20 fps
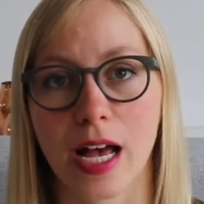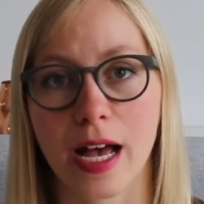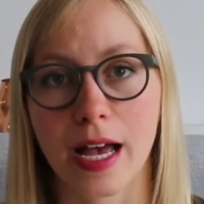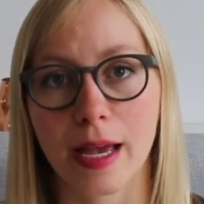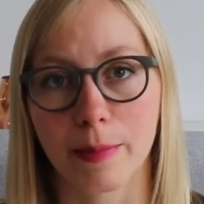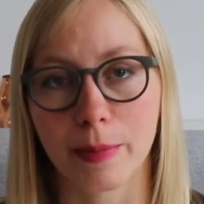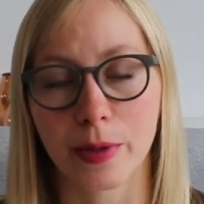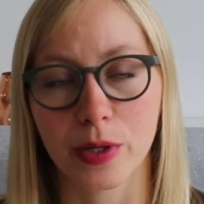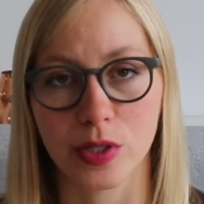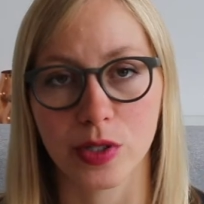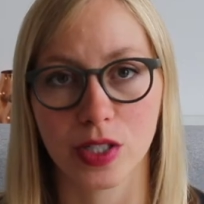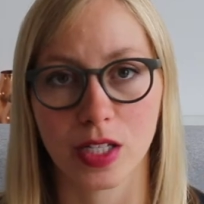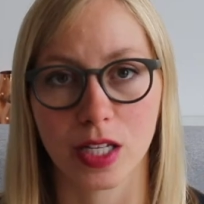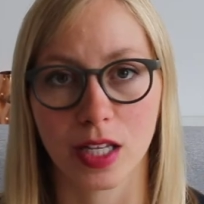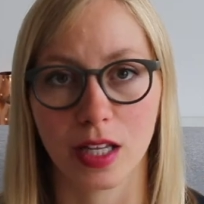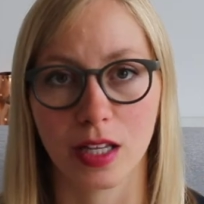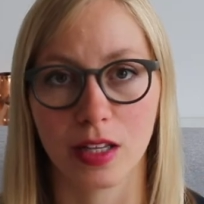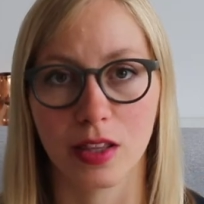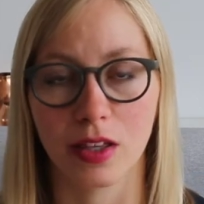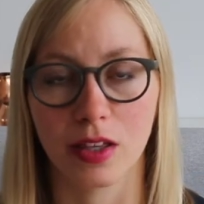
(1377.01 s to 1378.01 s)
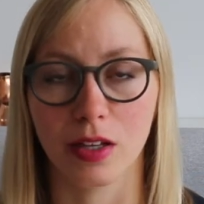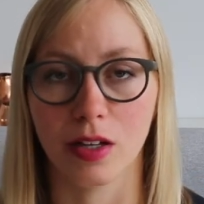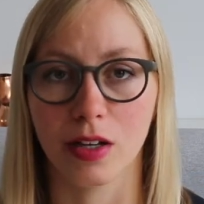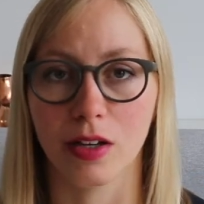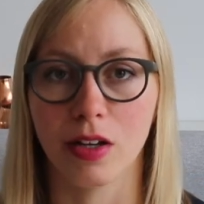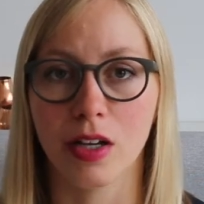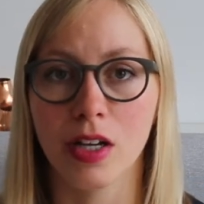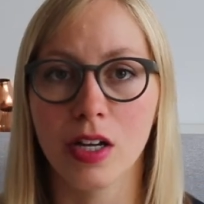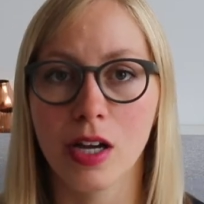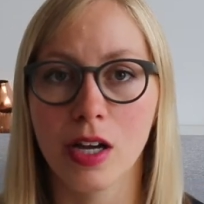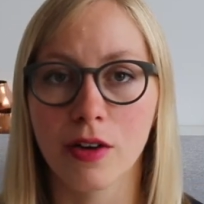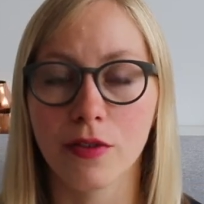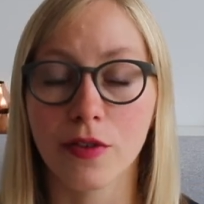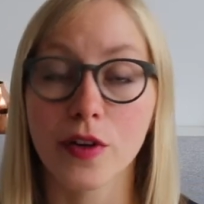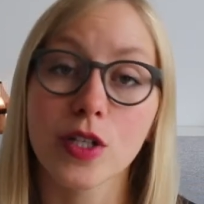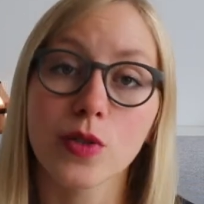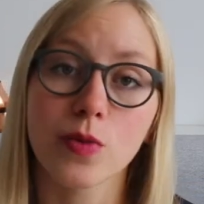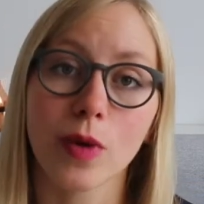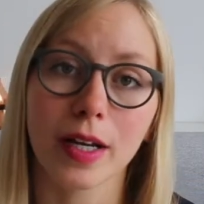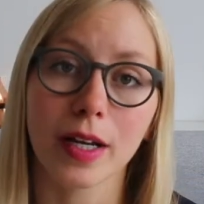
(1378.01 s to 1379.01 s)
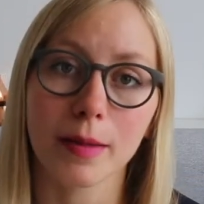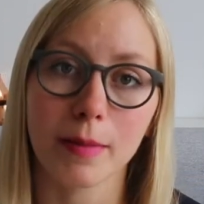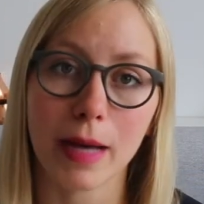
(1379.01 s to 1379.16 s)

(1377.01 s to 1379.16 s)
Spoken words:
I posted the first one